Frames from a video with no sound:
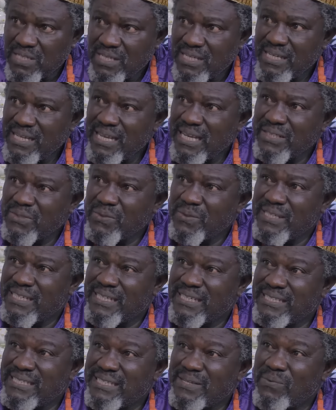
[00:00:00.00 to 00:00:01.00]
He has to
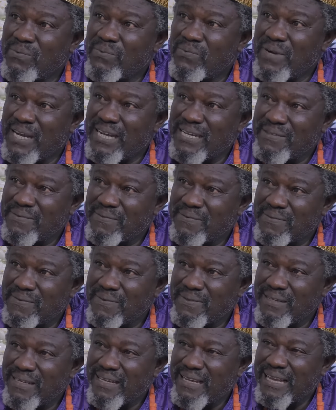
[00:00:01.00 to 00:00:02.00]
get a wife
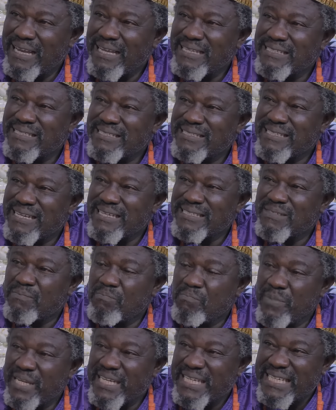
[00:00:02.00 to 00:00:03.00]
and start
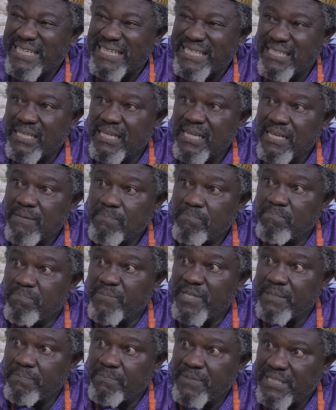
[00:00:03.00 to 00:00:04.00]
making
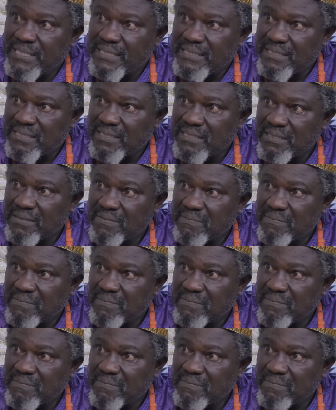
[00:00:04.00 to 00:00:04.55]
babies.